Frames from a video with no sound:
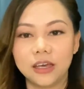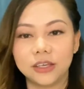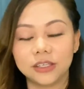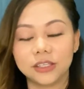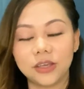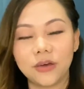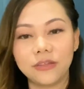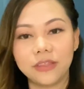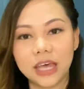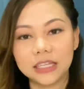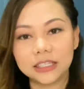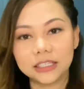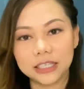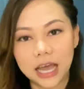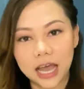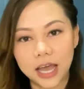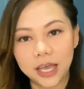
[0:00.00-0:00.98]
So that
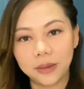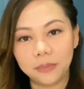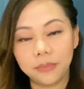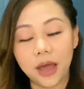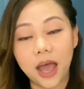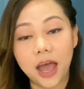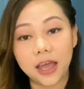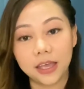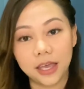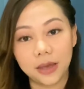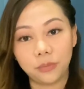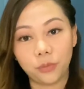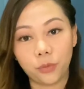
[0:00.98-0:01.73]
time I am